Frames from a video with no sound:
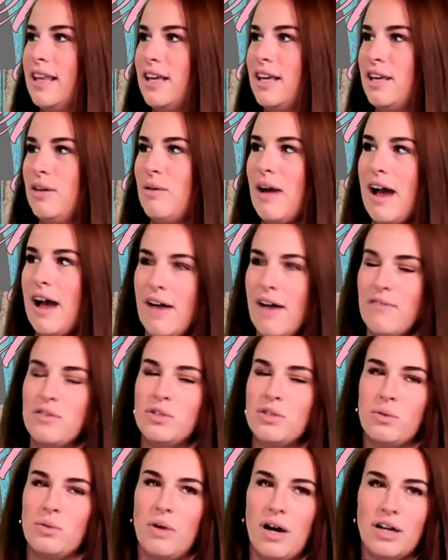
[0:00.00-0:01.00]
Like, you have
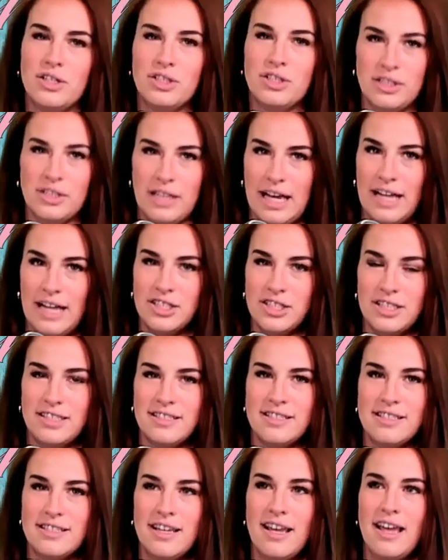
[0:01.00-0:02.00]
to wash your
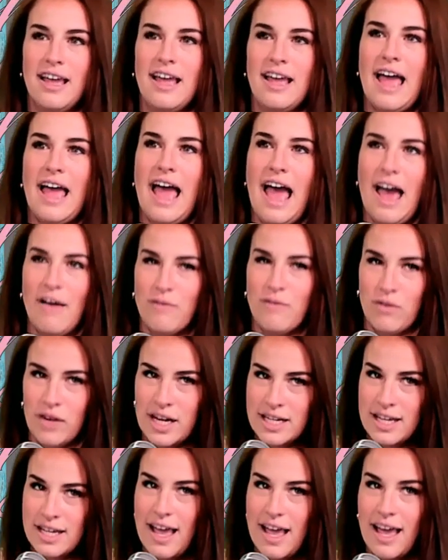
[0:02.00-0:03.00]
lashes
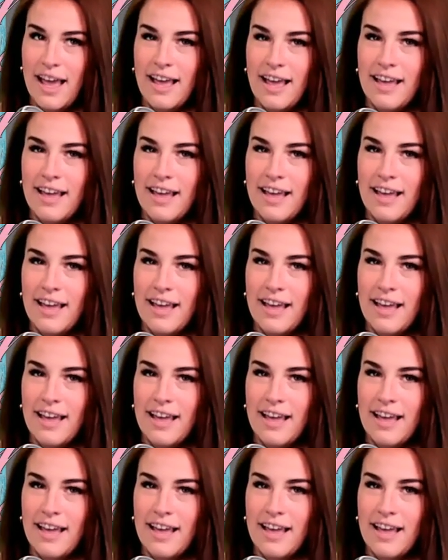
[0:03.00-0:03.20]
every day.